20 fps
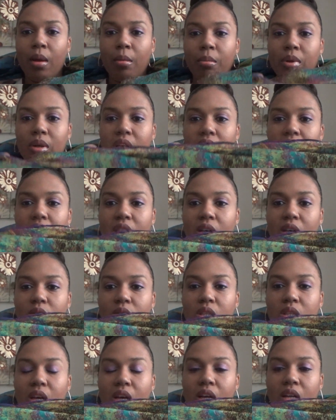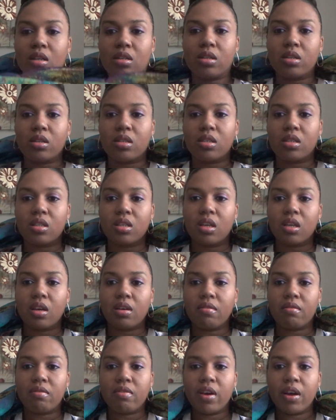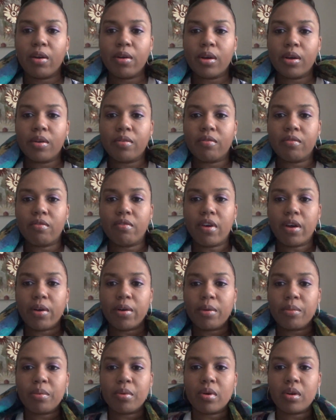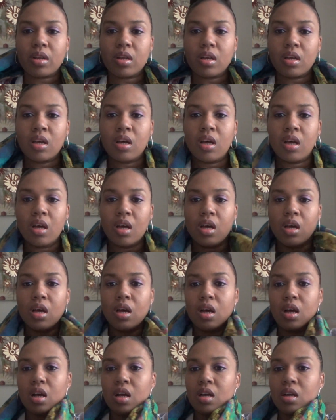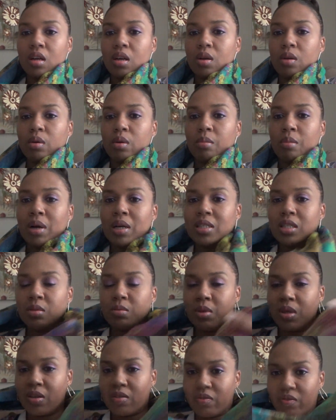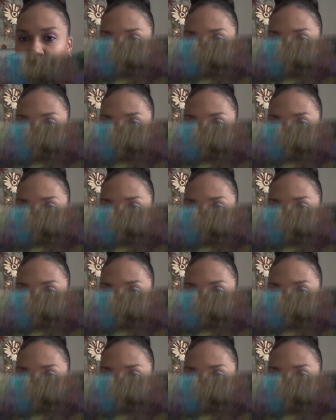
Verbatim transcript: But look at those colors. Very, very pretty. Reminds me of